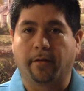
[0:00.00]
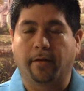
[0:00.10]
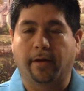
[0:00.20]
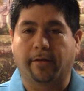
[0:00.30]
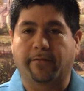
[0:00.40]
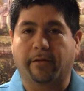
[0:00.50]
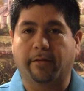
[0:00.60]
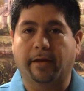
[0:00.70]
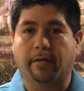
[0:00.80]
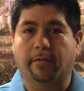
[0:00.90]
And I
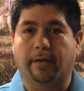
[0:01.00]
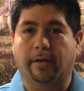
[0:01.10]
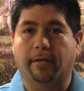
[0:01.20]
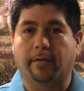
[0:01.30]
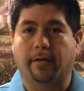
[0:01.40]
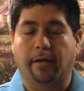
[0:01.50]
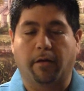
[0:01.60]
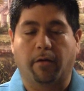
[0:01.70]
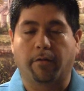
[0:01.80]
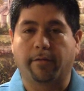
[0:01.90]
found out that
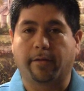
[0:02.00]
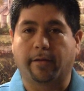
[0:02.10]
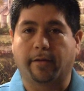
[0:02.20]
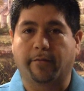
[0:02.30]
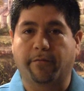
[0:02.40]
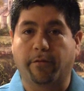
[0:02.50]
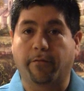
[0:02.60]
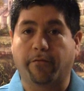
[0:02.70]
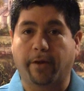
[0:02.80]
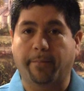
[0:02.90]
on the full
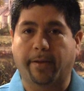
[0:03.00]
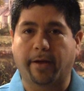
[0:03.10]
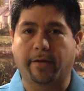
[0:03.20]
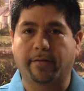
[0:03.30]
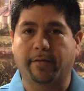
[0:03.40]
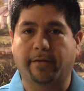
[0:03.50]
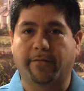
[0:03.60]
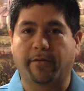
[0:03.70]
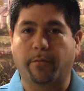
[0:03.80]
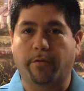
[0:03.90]
frame bodies, it
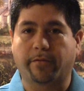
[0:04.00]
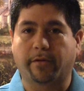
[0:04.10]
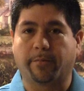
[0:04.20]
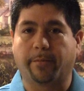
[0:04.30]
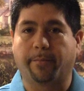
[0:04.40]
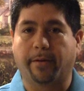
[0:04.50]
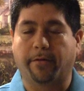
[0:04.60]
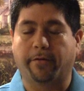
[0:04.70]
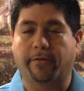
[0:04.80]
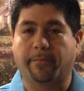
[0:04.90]
definitely works a bit
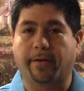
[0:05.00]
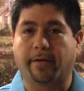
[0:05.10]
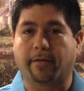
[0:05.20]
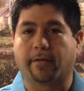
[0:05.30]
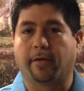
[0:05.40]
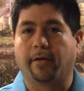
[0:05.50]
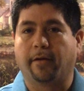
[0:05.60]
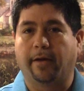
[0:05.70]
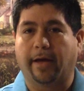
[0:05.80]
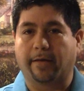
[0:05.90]
better just because
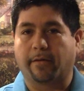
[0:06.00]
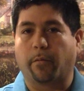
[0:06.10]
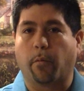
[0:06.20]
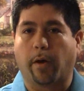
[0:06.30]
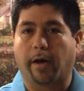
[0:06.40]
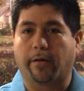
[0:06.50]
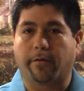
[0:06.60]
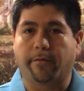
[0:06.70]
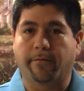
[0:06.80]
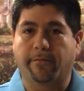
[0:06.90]
it has a
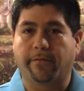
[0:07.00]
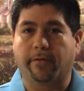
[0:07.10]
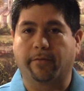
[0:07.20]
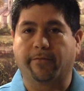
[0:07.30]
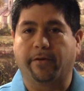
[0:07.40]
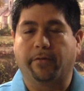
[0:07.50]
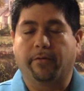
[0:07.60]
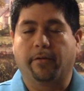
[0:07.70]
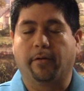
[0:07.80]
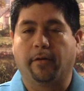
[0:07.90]
wider field of
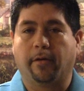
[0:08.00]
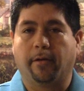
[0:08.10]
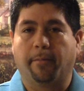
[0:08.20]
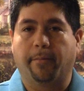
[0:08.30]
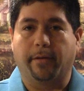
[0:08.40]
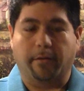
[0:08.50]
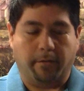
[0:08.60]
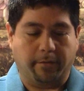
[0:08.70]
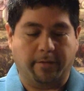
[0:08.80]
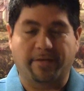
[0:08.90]
view. But
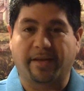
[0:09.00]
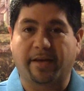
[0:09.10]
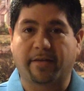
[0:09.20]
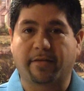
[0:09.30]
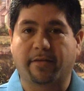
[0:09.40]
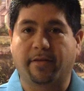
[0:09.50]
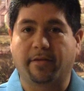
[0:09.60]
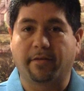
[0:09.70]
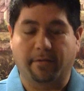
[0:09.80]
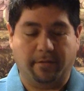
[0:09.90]
on the
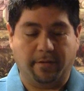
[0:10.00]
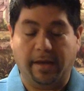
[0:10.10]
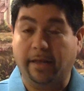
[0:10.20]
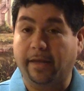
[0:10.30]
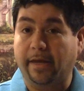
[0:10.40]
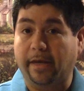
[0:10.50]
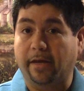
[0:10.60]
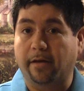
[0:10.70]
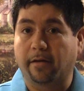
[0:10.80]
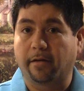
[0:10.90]

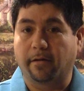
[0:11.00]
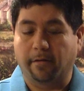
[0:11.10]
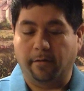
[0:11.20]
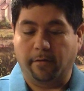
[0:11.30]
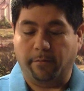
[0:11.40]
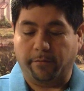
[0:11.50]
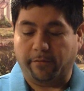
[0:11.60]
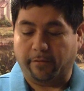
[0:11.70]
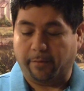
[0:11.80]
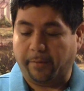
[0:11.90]
6DD, which
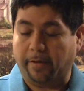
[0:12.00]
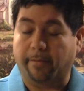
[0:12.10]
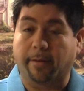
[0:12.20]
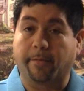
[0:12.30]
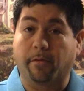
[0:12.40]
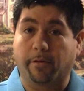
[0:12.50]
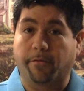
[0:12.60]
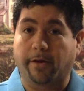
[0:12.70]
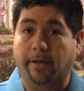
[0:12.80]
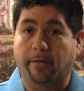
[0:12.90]
is the body that I'm holding
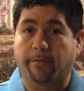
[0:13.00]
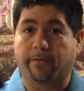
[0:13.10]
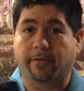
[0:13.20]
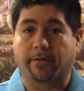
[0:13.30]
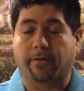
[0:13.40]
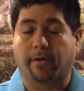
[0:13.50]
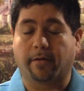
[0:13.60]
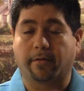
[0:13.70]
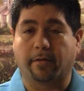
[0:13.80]
right now, which is a crop